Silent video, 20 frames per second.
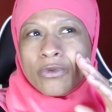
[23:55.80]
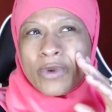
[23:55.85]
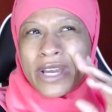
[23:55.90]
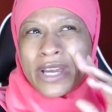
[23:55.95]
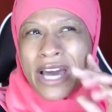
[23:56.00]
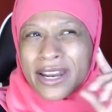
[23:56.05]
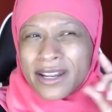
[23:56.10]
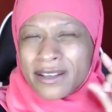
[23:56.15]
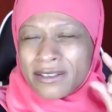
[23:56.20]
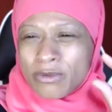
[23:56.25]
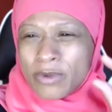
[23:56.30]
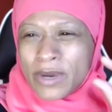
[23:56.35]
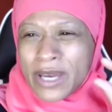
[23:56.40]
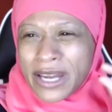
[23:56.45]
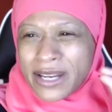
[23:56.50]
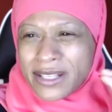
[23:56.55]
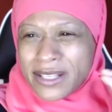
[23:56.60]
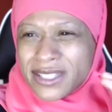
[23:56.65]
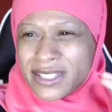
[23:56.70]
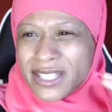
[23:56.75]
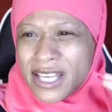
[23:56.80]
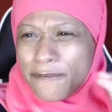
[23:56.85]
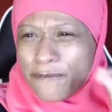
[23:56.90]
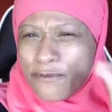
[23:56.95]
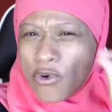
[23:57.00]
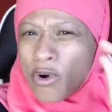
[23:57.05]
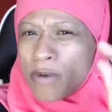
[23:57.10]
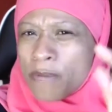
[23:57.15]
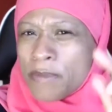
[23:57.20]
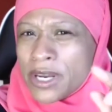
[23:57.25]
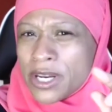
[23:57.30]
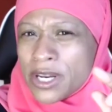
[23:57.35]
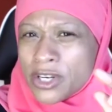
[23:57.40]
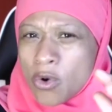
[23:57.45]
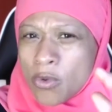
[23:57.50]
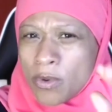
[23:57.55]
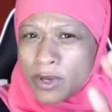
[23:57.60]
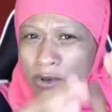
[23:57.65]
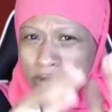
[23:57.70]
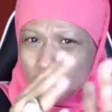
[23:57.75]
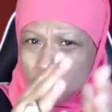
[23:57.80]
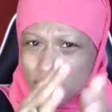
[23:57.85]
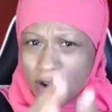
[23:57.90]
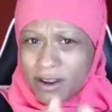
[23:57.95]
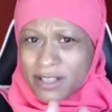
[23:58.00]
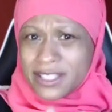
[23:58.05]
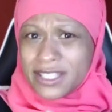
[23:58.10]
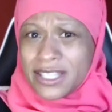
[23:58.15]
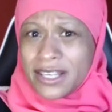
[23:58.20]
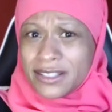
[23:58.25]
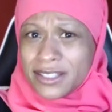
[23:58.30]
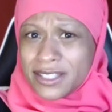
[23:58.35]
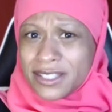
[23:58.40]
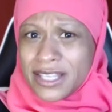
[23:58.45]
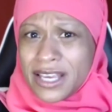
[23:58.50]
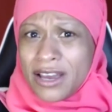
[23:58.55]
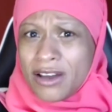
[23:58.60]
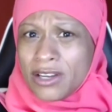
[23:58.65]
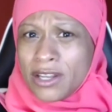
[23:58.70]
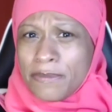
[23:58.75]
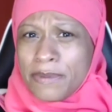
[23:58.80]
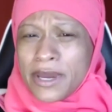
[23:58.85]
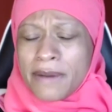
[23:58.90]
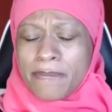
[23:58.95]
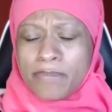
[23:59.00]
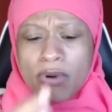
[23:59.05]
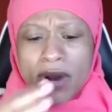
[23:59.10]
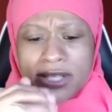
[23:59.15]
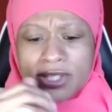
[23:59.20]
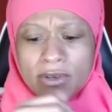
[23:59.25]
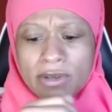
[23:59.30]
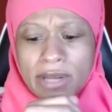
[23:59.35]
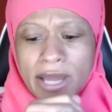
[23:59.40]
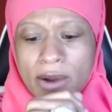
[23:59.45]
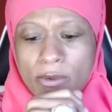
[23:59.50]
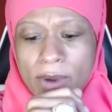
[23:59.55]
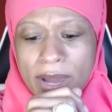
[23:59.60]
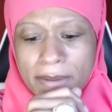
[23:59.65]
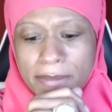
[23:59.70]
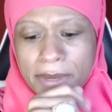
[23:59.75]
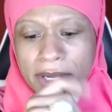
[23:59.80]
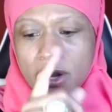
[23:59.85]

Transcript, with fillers: we gotta we gotta sit for a minute on when you start sitting still and being present you're like wait a